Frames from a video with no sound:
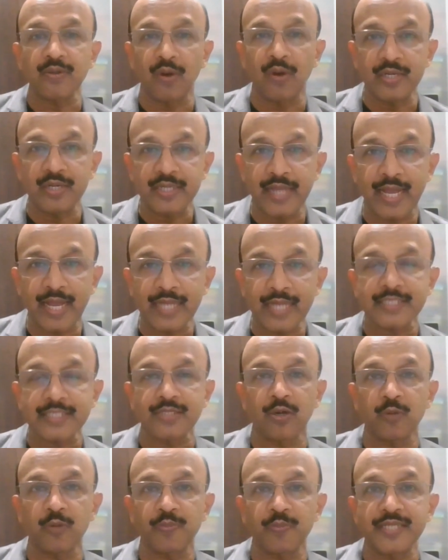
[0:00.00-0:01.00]

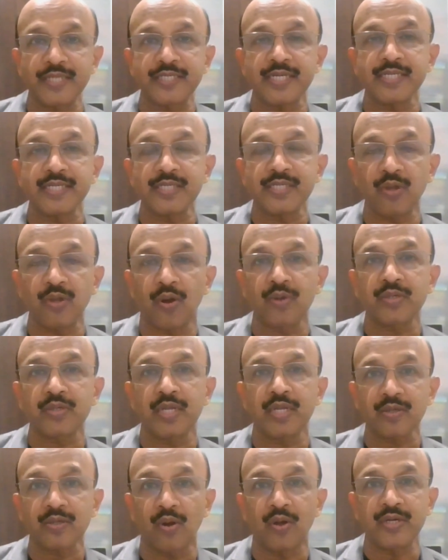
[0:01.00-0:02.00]
contacts or patient's
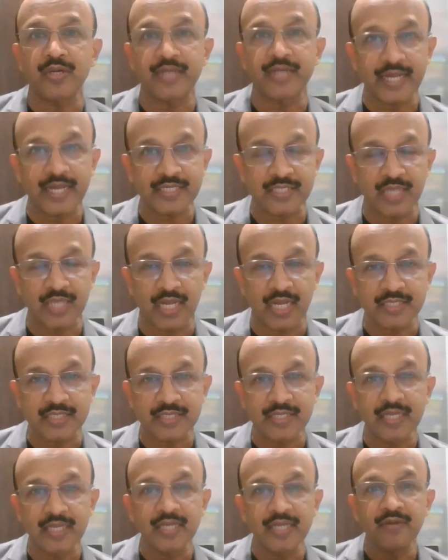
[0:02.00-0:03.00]
doctor contacts
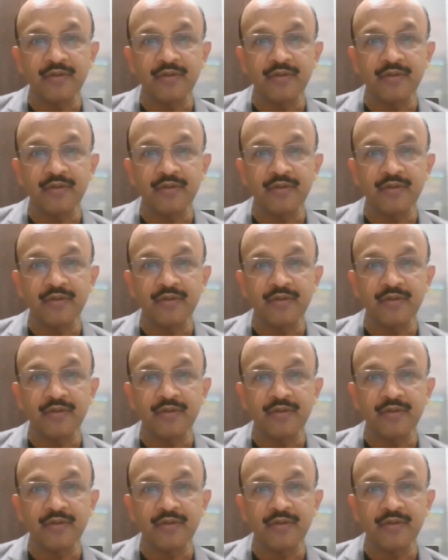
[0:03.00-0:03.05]
us,